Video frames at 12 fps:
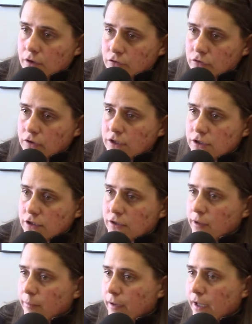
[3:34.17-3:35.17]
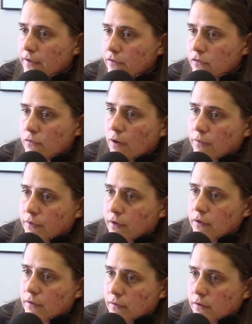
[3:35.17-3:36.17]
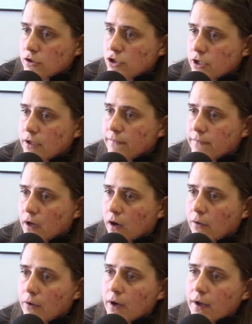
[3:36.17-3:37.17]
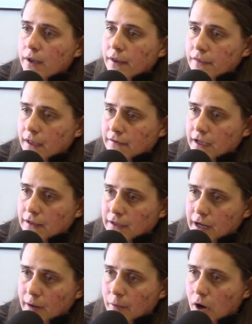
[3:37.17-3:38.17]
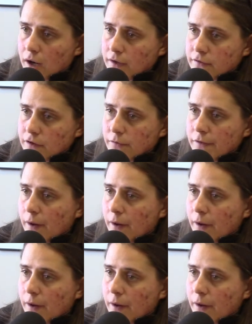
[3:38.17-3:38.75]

strategically placed throughout the, the sheet of dough that take the air pockets out.